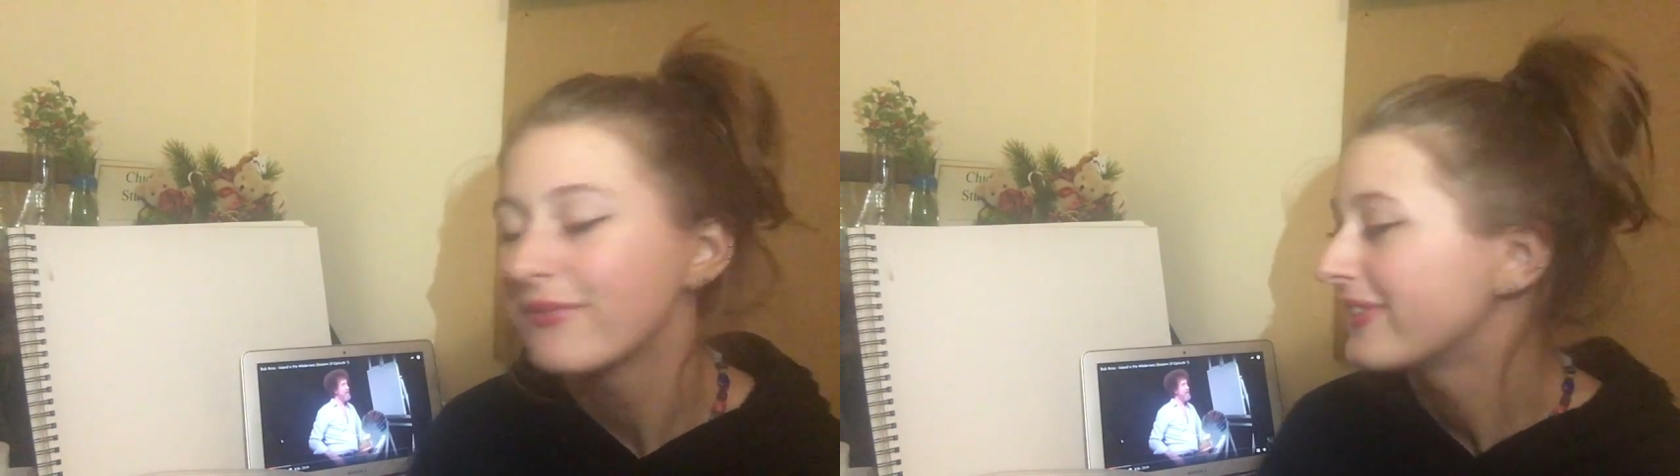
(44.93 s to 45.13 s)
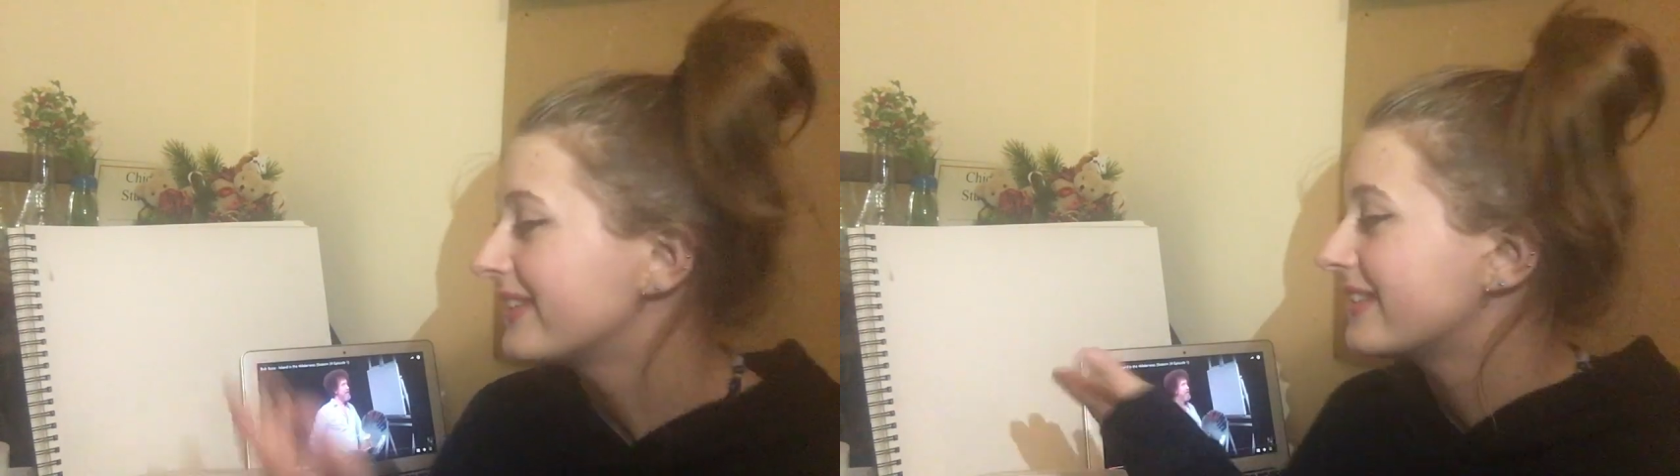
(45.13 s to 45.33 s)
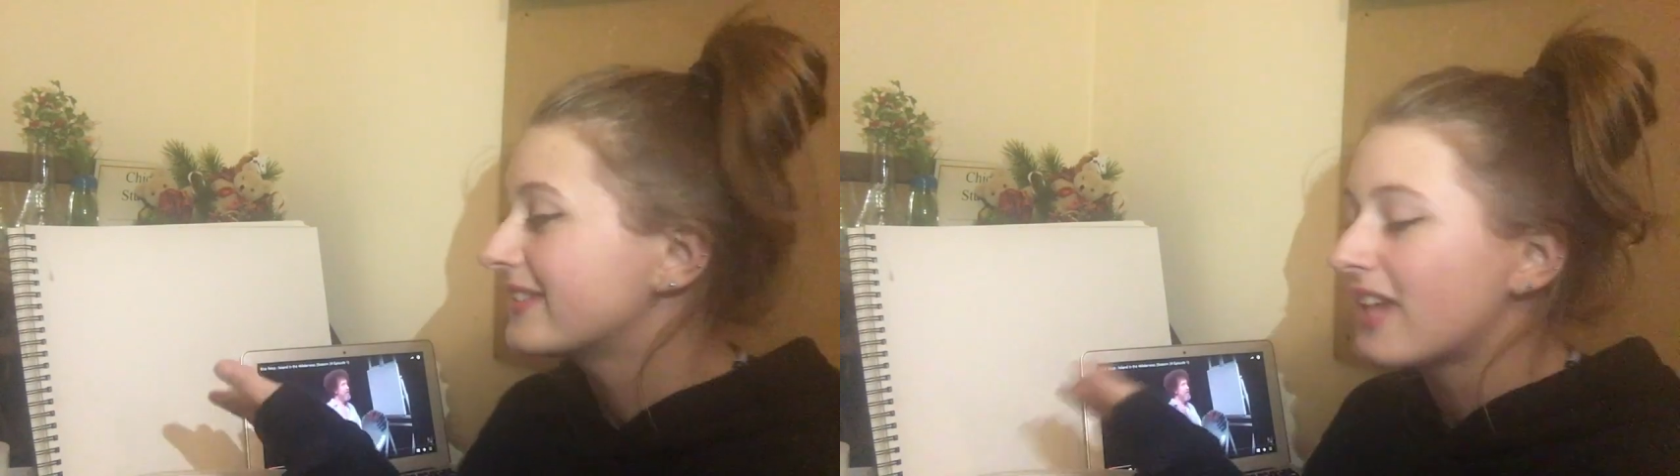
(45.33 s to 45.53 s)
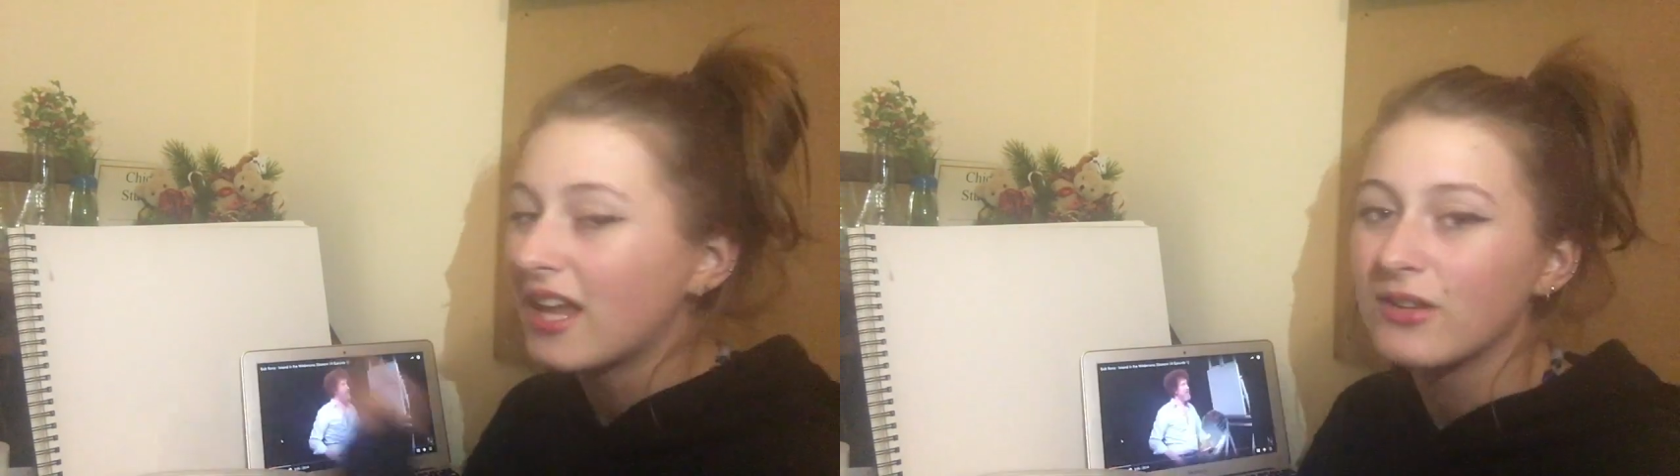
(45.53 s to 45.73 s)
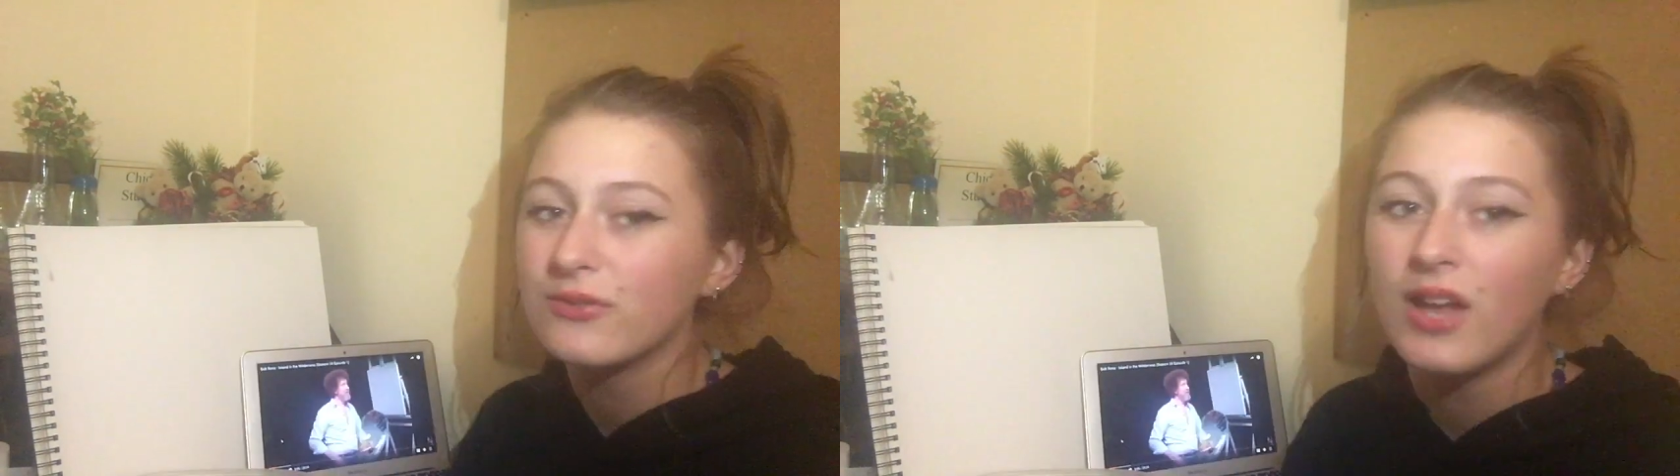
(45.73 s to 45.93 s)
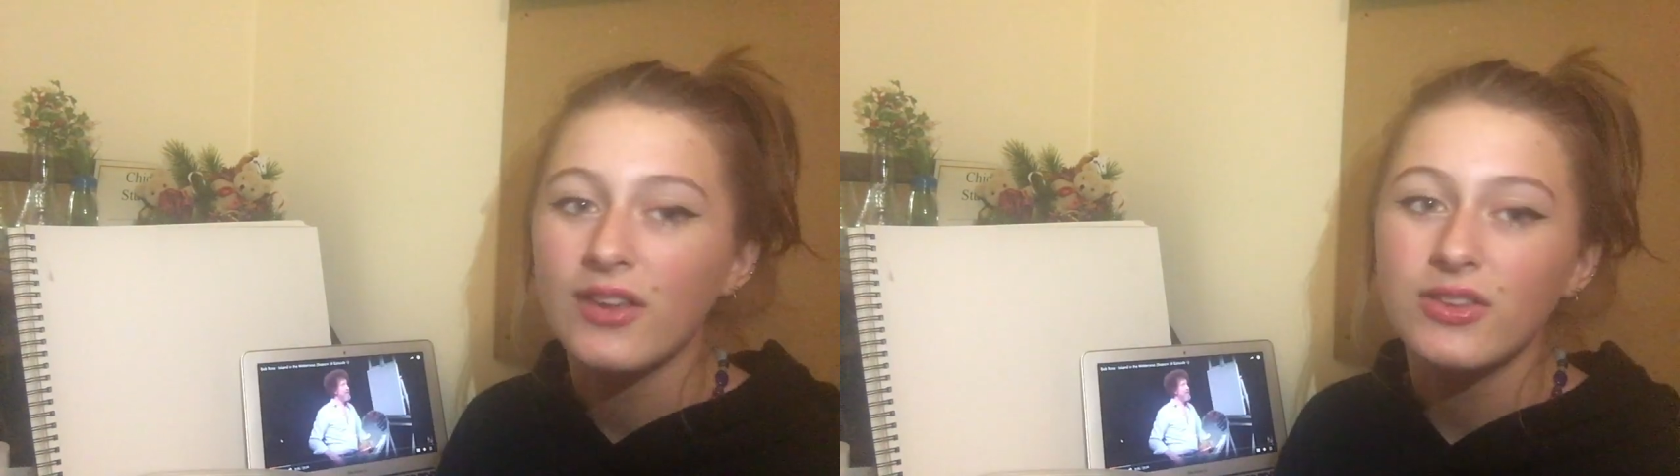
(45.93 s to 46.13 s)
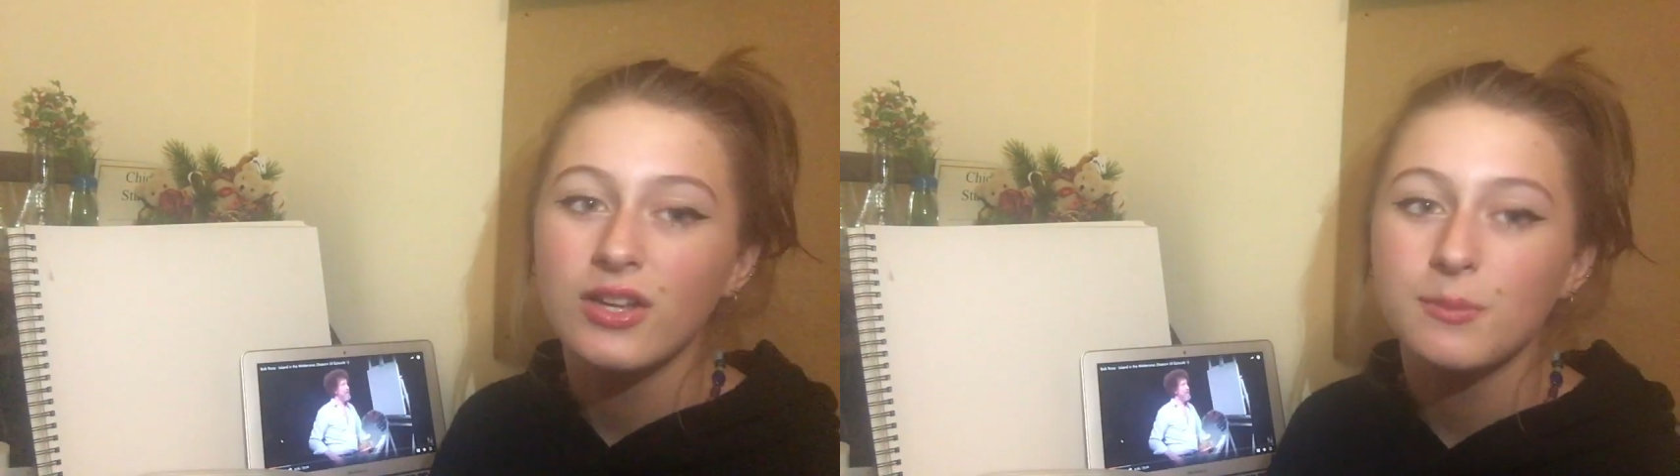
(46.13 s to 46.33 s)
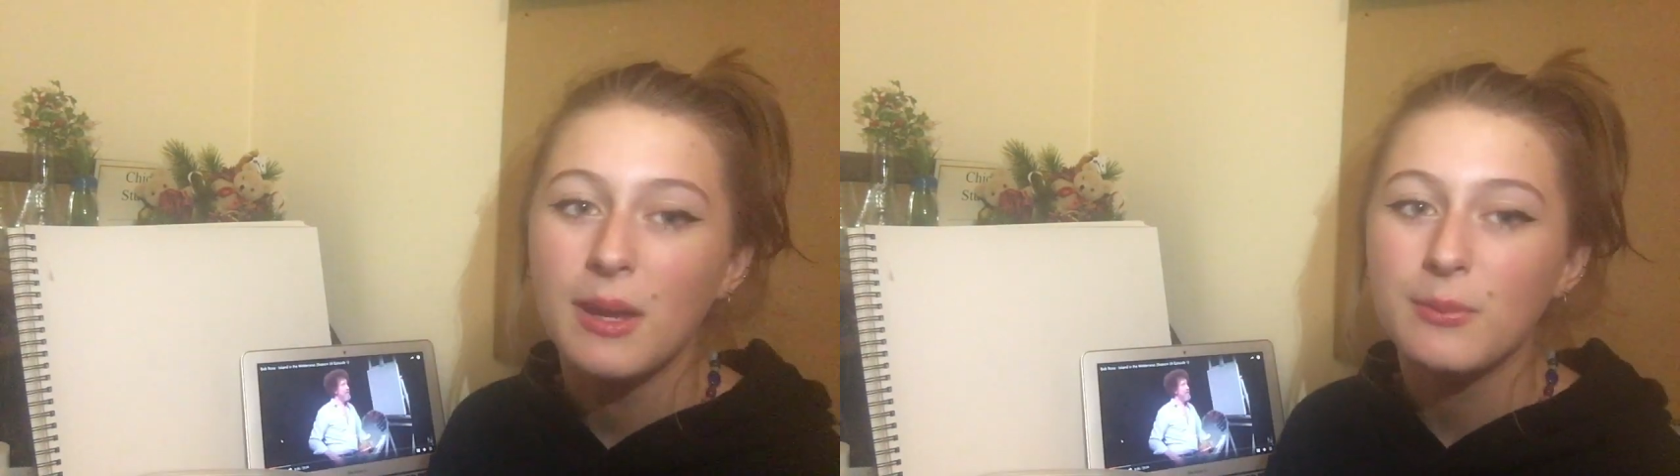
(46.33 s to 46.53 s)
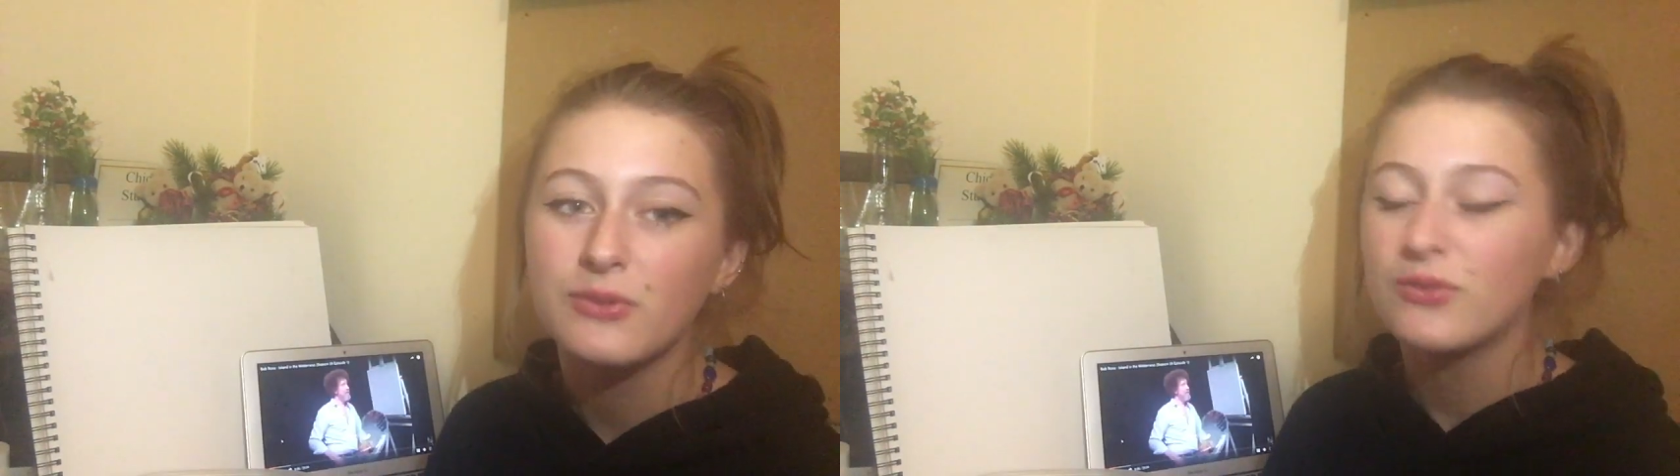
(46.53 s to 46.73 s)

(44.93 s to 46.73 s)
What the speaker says: This is kind of not the good paper